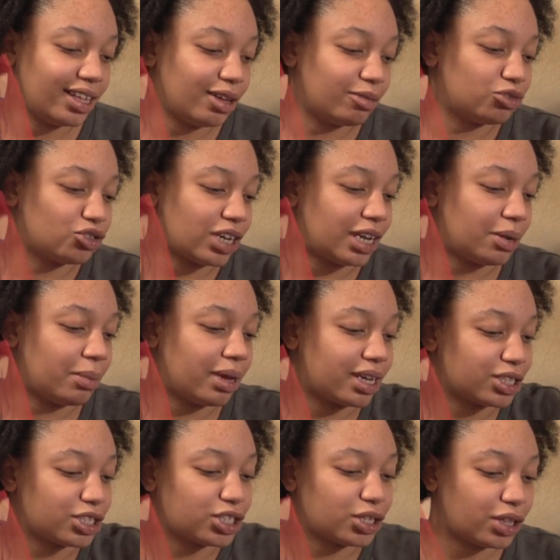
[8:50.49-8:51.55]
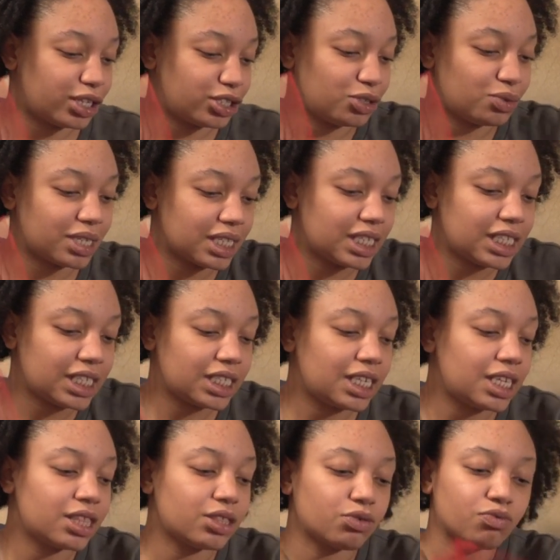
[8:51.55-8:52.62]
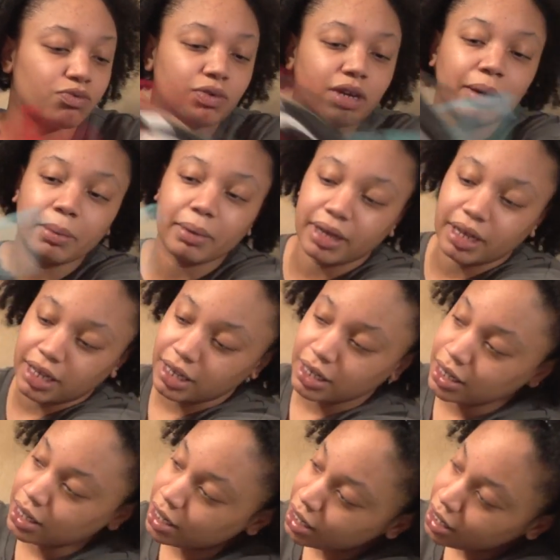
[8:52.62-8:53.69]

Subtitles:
I'm trying to make it so that you can see the ribbon.